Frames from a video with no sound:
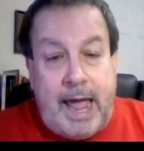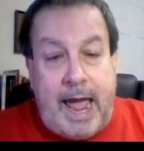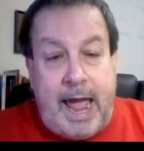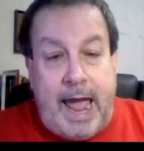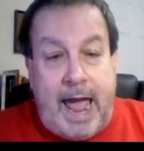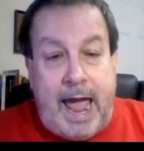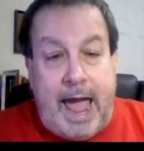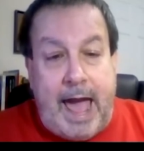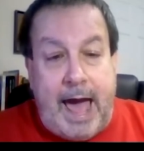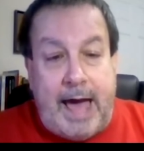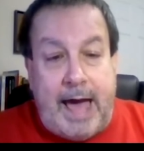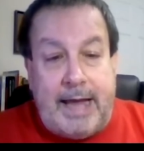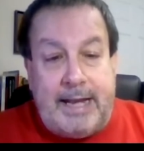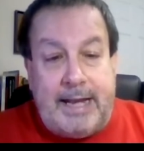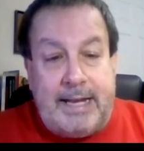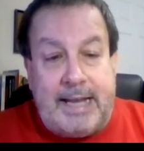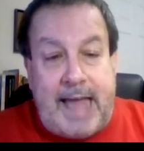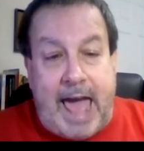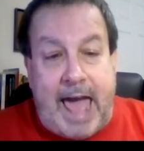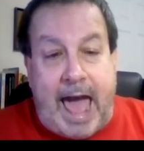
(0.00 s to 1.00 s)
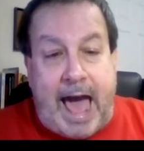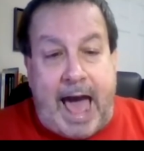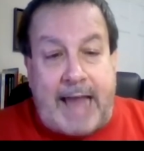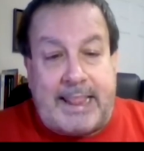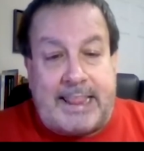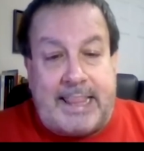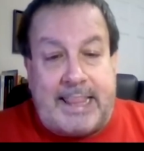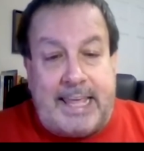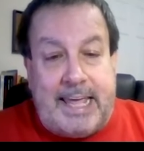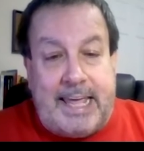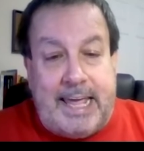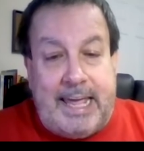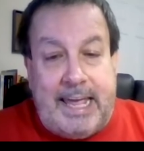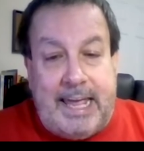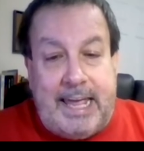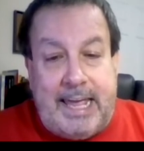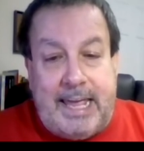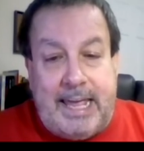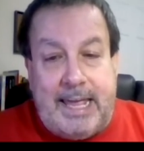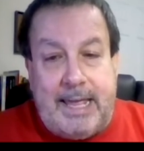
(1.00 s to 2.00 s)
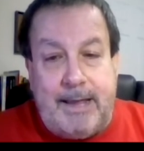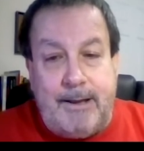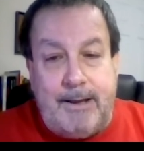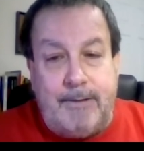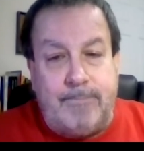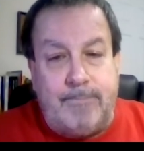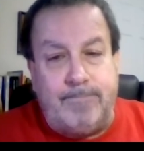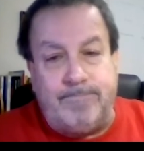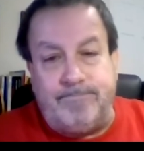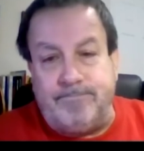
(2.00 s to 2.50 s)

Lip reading: And at the,